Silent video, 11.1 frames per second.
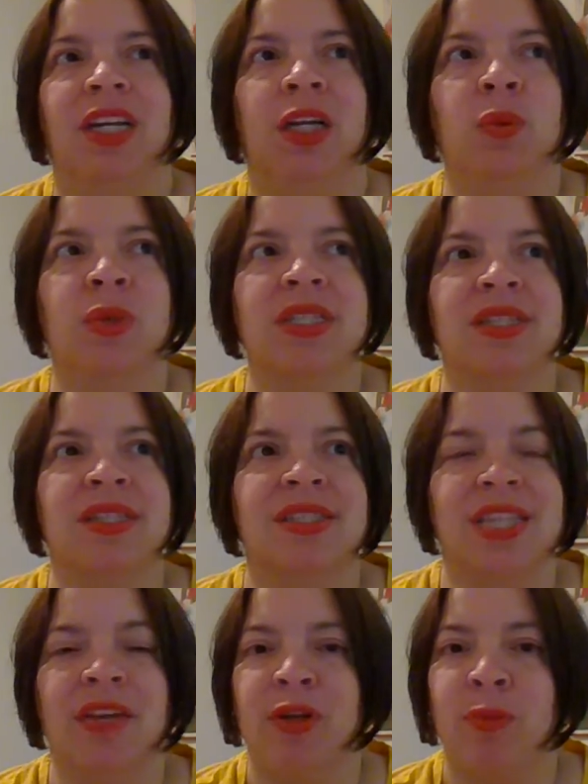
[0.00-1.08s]
It was a
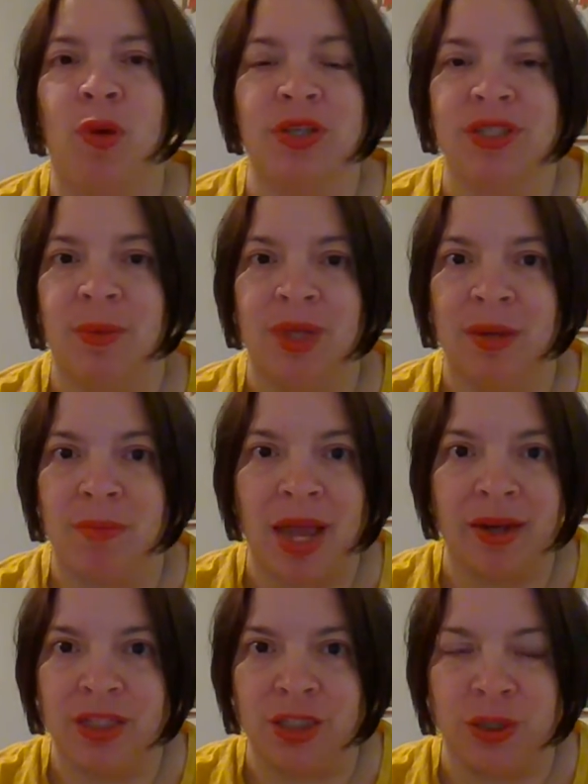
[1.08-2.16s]
7 point something
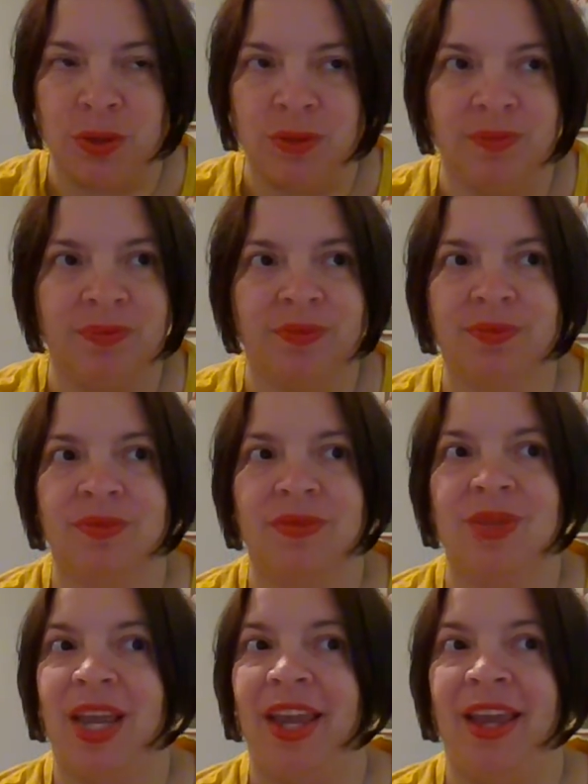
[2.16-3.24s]
magnitude,
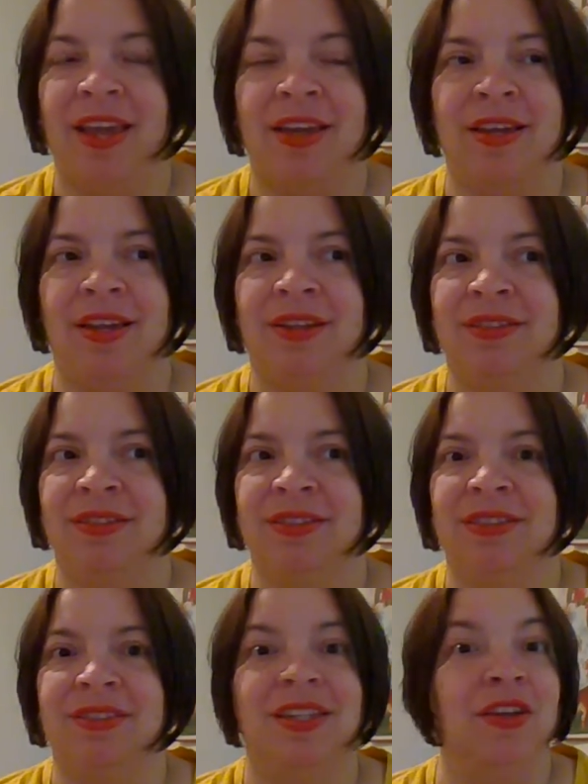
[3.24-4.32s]
and
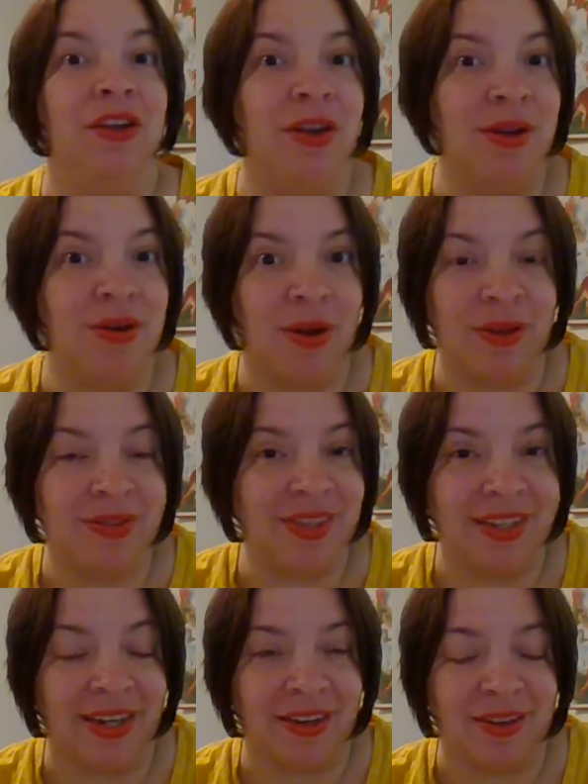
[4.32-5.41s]
not
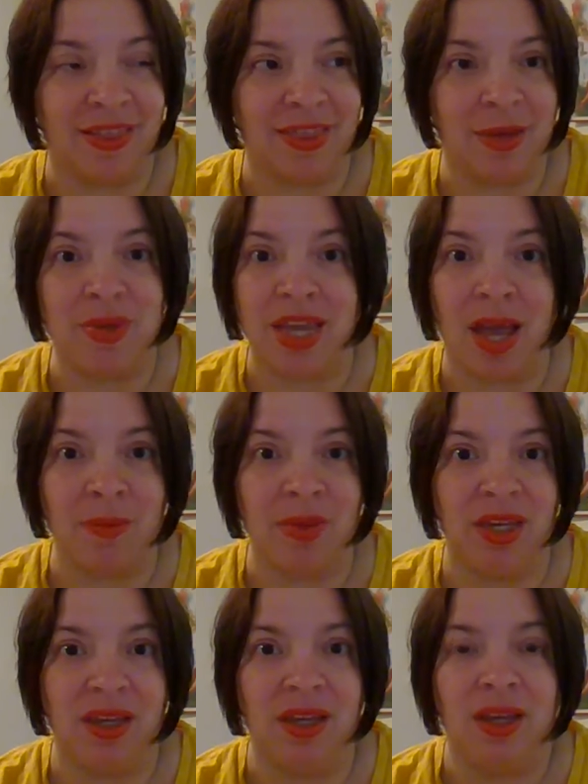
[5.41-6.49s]
the
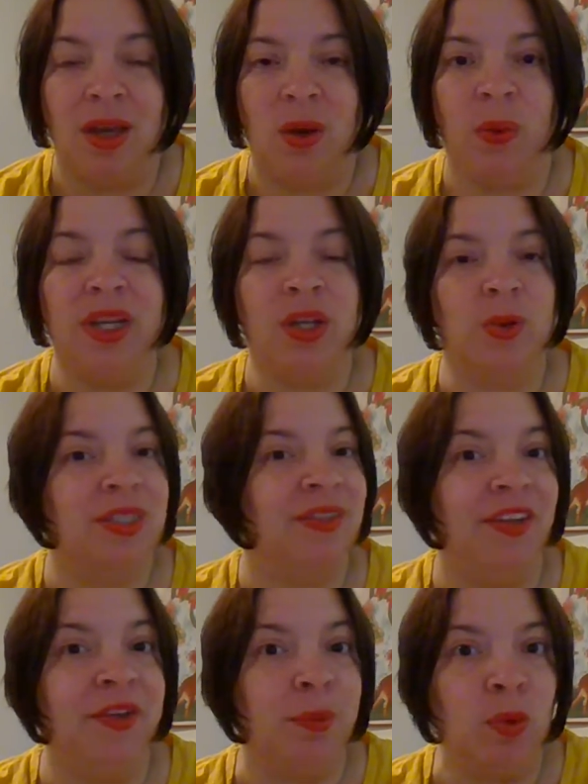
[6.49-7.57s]
Miami windows
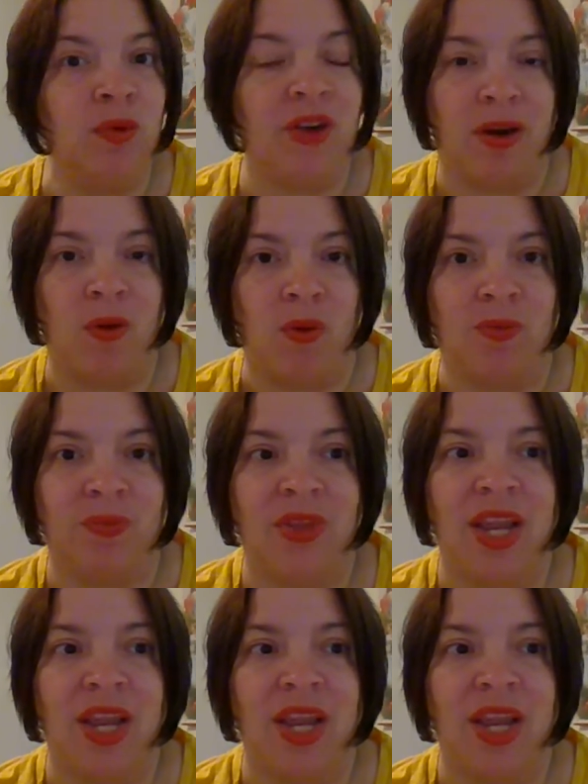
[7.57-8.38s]
didn't move at all.